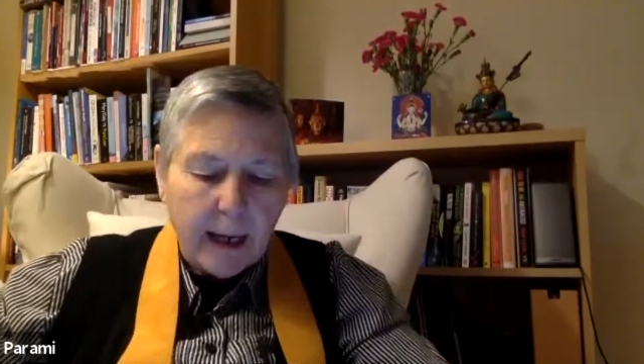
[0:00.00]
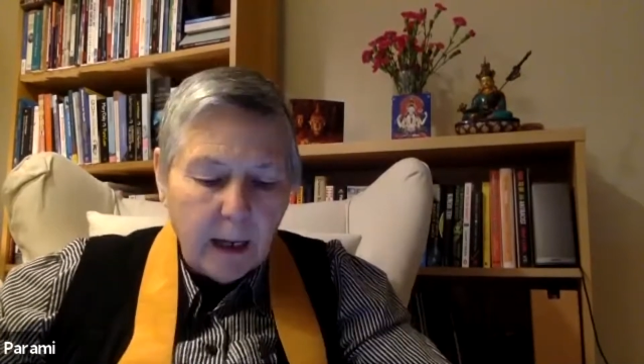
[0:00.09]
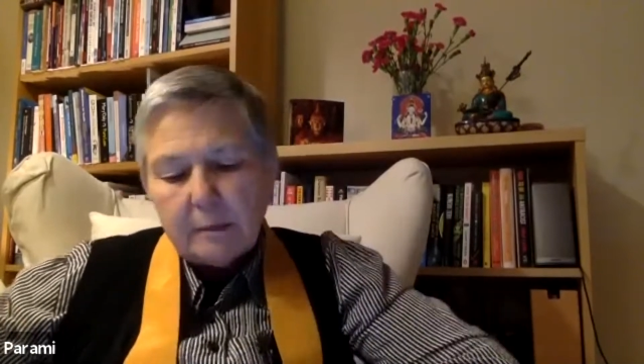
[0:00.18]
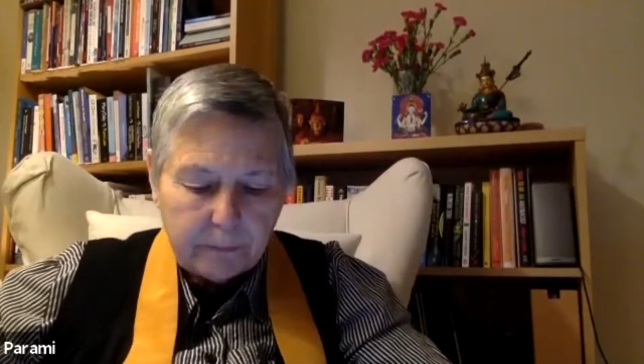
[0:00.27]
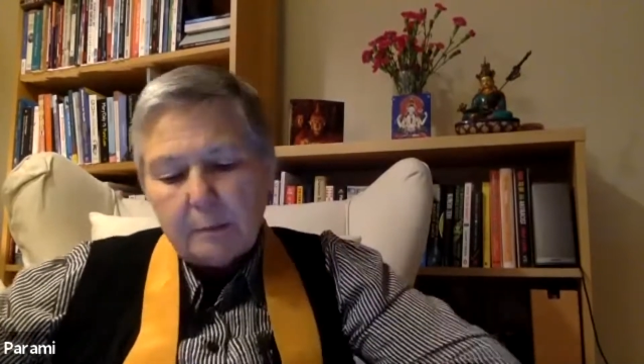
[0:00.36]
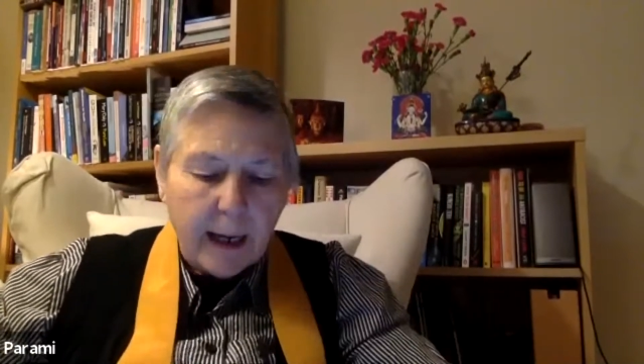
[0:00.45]

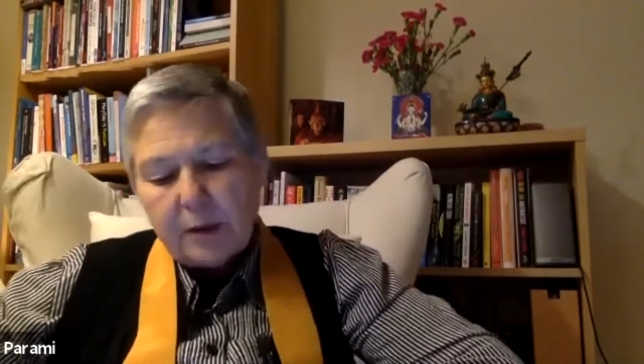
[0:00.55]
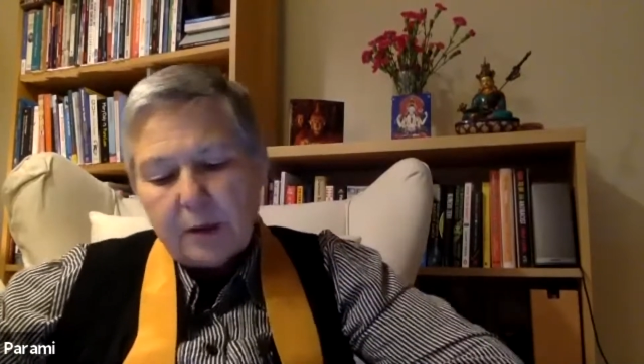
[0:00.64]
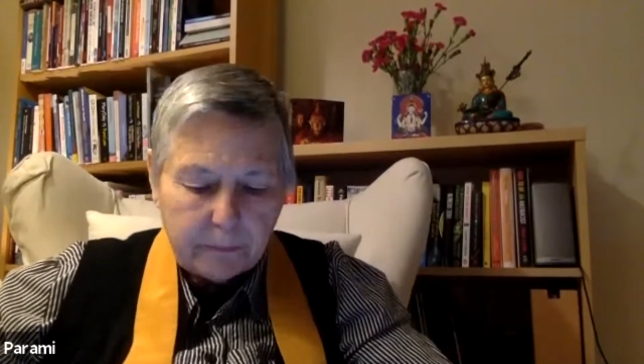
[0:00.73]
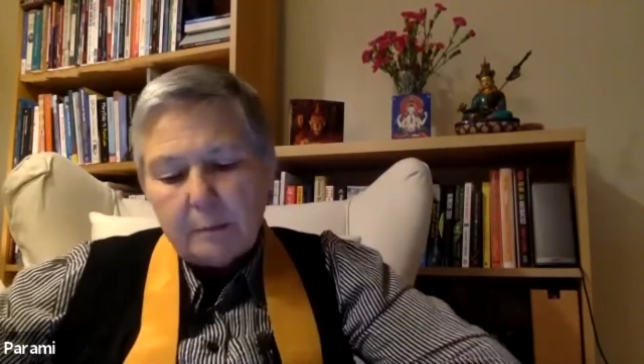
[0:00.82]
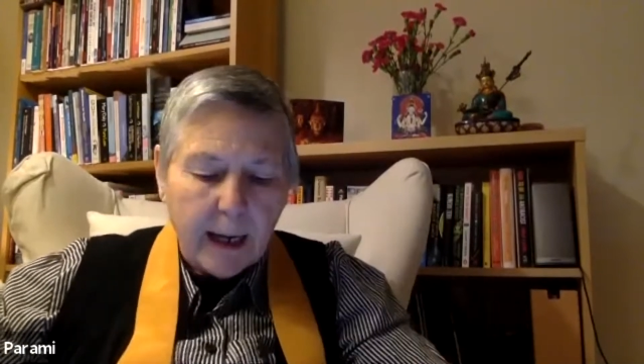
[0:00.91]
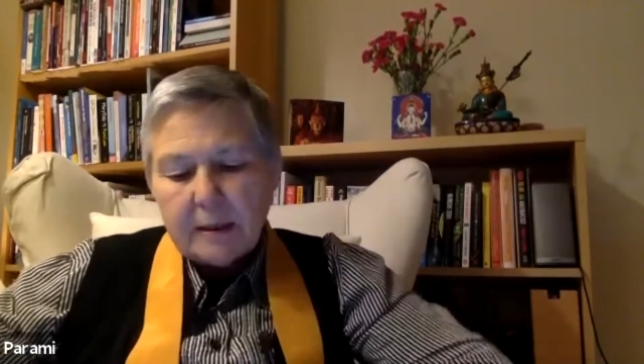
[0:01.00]
which is
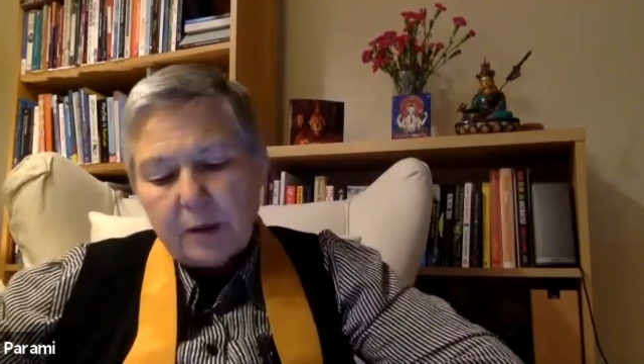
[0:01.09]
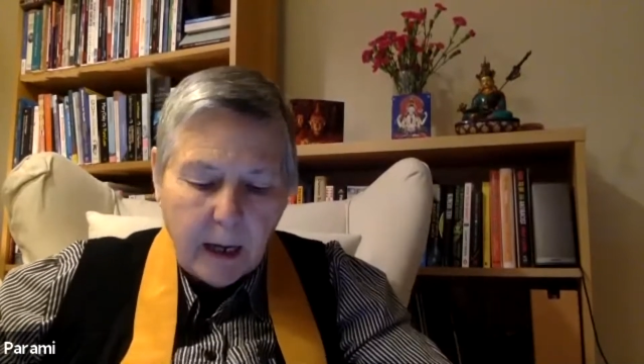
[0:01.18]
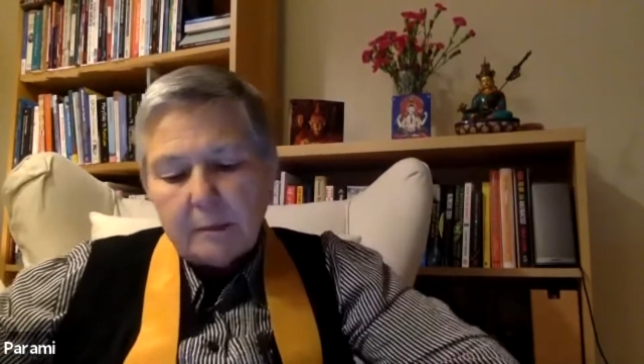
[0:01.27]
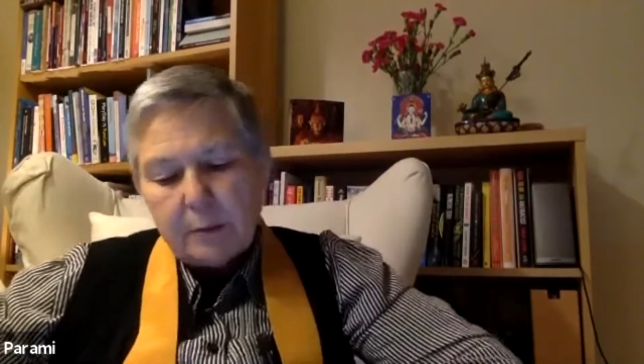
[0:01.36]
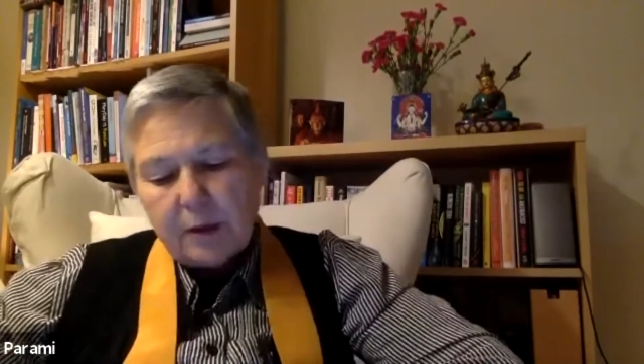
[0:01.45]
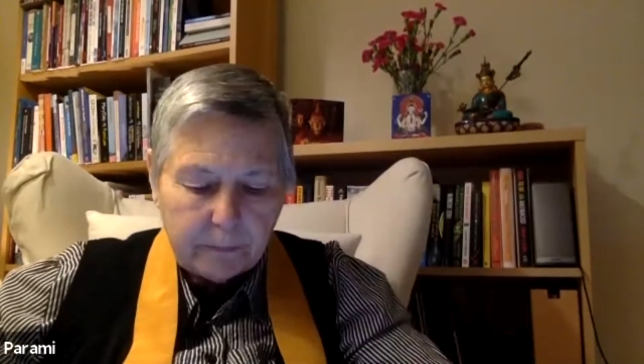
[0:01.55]
all for
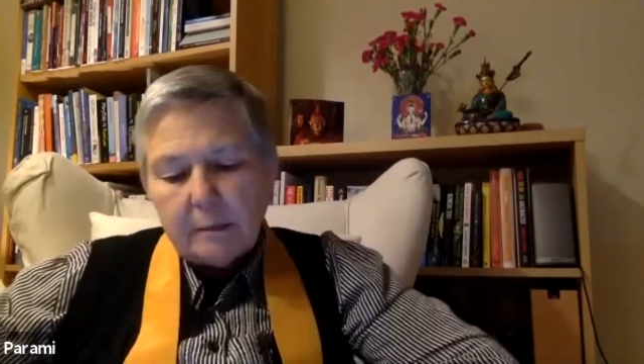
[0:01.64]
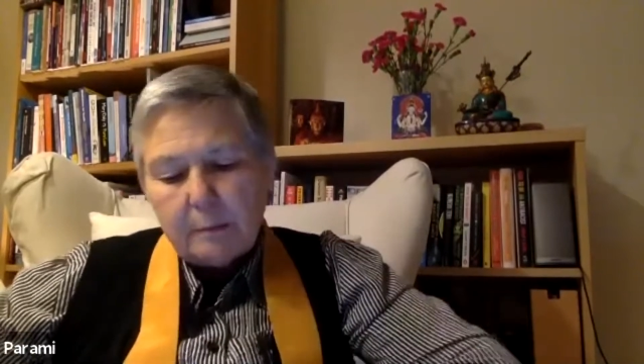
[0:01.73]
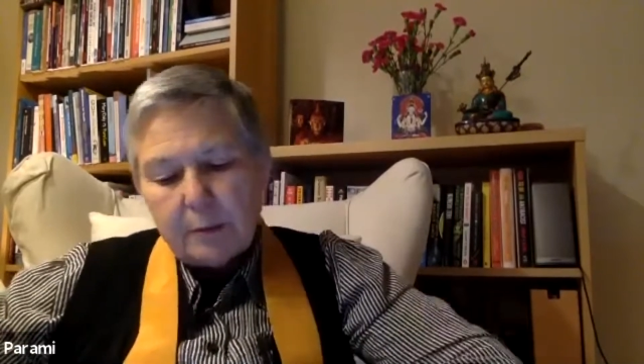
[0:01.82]
the good.